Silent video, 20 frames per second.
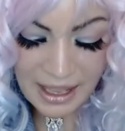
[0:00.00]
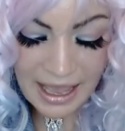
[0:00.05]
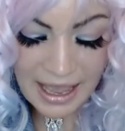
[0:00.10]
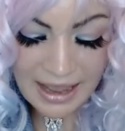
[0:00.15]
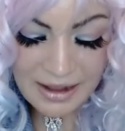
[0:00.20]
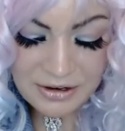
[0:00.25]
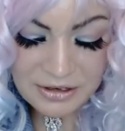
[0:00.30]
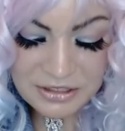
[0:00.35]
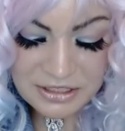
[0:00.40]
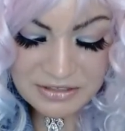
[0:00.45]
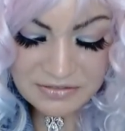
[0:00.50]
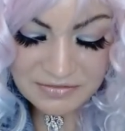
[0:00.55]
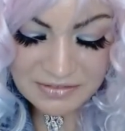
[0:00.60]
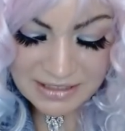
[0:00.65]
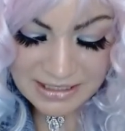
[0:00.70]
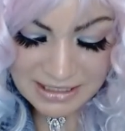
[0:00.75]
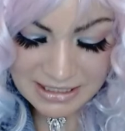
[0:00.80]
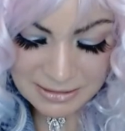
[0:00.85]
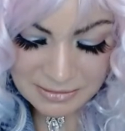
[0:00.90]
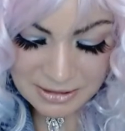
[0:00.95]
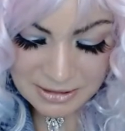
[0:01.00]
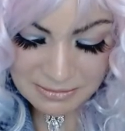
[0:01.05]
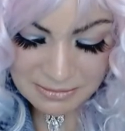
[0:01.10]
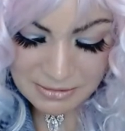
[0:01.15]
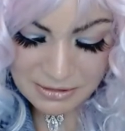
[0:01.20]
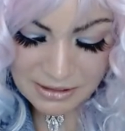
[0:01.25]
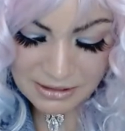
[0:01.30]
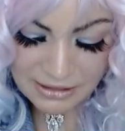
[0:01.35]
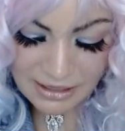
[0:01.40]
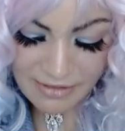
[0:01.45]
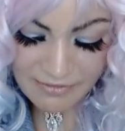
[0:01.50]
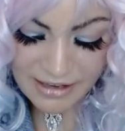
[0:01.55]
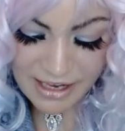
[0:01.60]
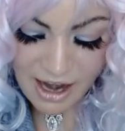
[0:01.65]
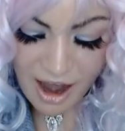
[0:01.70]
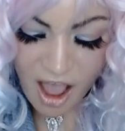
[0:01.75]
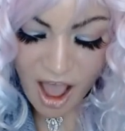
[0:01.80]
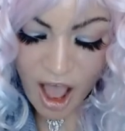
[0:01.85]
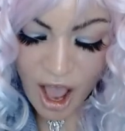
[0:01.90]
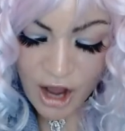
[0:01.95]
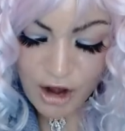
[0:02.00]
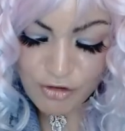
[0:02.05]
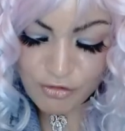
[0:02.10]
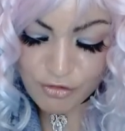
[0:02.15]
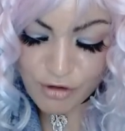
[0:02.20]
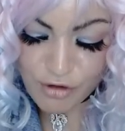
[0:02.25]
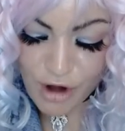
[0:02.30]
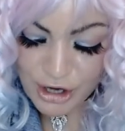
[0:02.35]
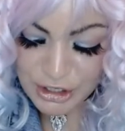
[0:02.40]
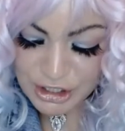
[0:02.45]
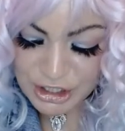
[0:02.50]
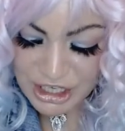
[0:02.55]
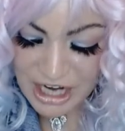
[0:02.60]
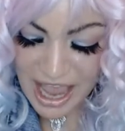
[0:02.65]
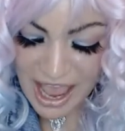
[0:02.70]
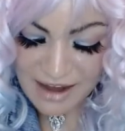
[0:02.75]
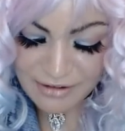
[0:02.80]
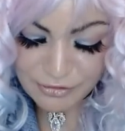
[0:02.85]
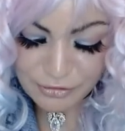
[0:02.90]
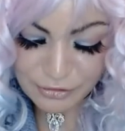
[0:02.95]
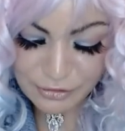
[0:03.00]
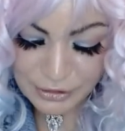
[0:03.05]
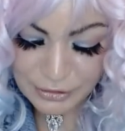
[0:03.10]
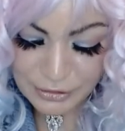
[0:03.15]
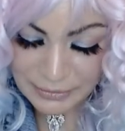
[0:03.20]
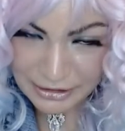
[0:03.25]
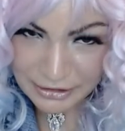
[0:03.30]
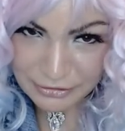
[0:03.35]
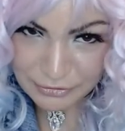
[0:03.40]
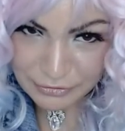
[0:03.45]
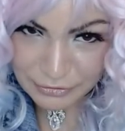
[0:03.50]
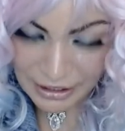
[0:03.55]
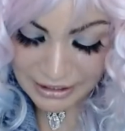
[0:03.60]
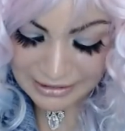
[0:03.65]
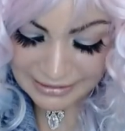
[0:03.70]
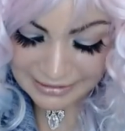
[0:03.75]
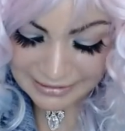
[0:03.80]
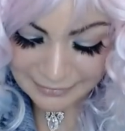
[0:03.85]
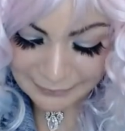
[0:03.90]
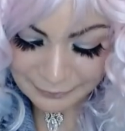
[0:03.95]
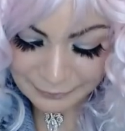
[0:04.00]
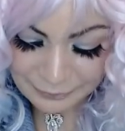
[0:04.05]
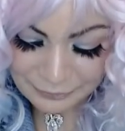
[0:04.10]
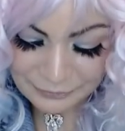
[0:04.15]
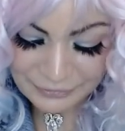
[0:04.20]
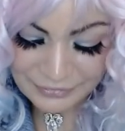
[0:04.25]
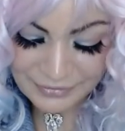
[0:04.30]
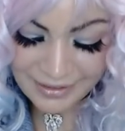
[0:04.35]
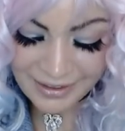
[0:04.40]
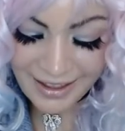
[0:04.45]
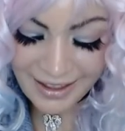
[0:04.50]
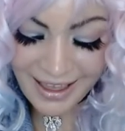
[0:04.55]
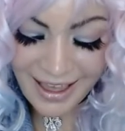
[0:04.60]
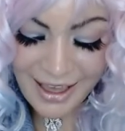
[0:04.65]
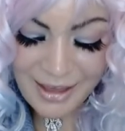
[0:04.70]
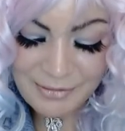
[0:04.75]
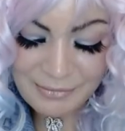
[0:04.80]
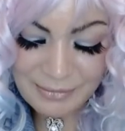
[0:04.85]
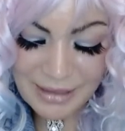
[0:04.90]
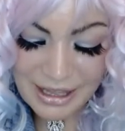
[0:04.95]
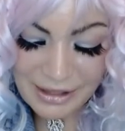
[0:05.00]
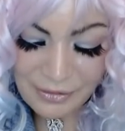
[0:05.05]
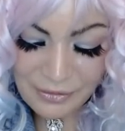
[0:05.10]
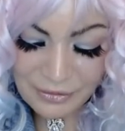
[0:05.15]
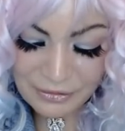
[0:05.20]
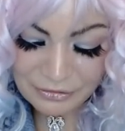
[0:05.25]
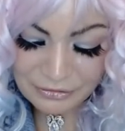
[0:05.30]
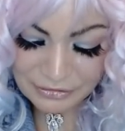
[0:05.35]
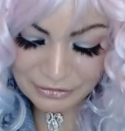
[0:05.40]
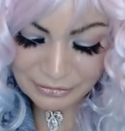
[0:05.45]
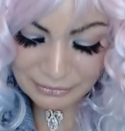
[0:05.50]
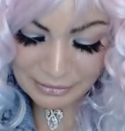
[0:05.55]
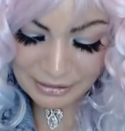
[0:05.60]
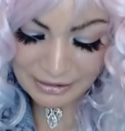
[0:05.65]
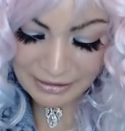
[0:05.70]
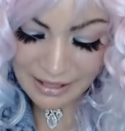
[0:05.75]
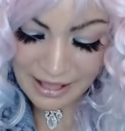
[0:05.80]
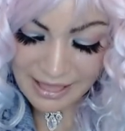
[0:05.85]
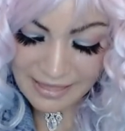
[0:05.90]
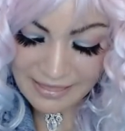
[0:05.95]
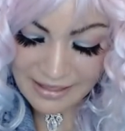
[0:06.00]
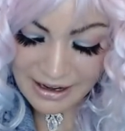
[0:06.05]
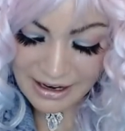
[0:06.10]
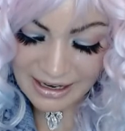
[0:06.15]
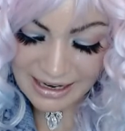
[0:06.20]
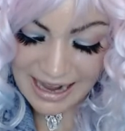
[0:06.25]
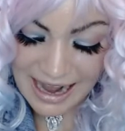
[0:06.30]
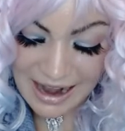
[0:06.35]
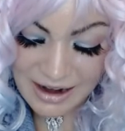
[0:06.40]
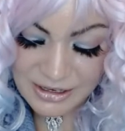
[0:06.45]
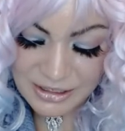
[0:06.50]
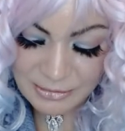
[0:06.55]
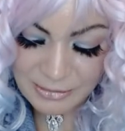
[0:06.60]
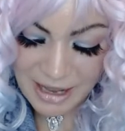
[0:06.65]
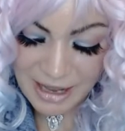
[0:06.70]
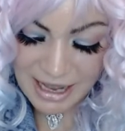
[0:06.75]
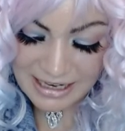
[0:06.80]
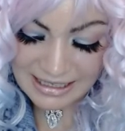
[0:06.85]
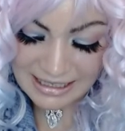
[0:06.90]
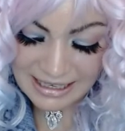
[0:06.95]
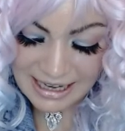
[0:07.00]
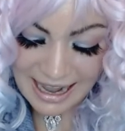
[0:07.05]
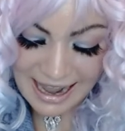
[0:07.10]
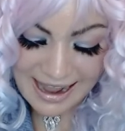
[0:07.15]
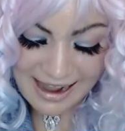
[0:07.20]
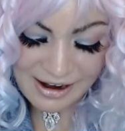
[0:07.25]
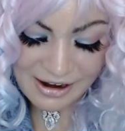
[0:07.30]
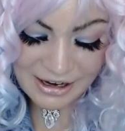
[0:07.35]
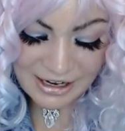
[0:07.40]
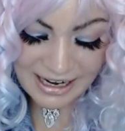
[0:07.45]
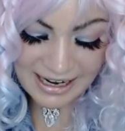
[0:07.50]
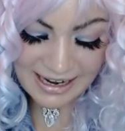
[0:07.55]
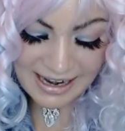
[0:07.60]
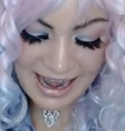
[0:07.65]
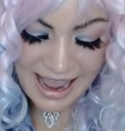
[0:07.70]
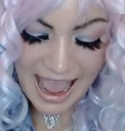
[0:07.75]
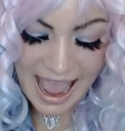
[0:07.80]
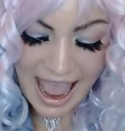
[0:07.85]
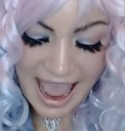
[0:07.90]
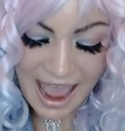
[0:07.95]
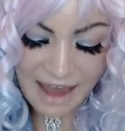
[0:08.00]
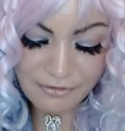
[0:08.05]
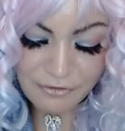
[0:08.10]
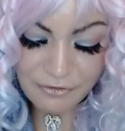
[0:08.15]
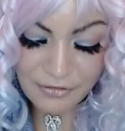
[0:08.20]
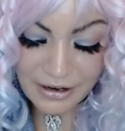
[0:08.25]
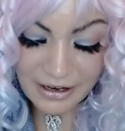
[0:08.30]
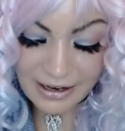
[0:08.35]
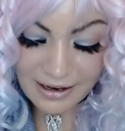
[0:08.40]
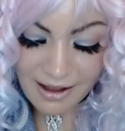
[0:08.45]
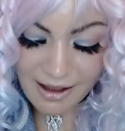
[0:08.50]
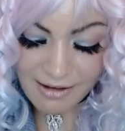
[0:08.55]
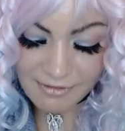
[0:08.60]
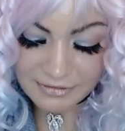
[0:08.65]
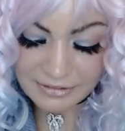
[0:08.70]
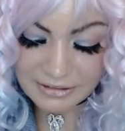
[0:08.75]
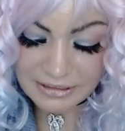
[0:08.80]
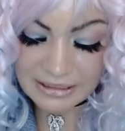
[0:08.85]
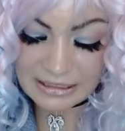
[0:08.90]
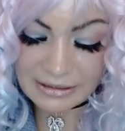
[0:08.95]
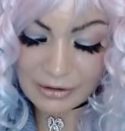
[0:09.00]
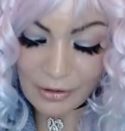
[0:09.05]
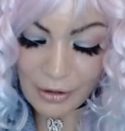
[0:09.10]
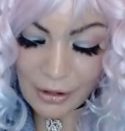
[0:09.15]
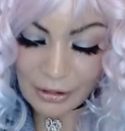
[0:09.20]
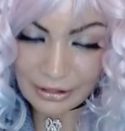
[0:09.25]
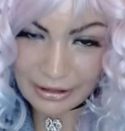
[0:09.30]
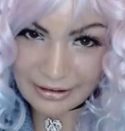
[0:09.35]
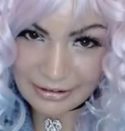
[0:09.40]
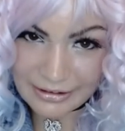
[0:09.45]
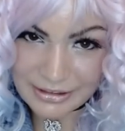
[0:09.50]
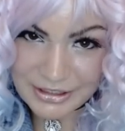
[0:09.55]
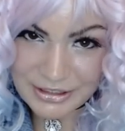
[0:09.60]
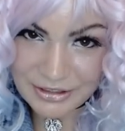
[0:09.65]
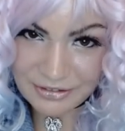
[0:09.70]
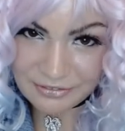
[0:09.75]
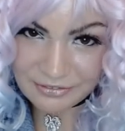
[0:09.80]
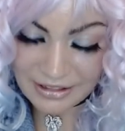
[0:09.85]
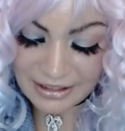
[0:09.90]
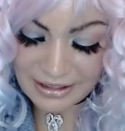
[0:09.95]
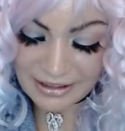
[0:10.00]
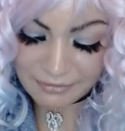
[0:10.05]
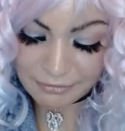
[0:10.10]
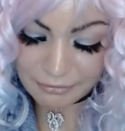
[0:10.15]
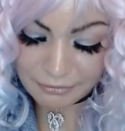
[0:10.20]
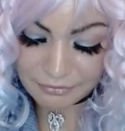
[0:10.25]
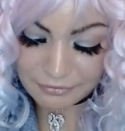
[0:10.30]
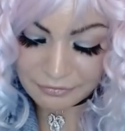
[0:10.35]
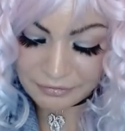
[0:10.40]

Aries and Venus people love it hot, raunchy, and frequently frightening. Male or female, they are charismatic, arrogant, and very confident in all areas of life.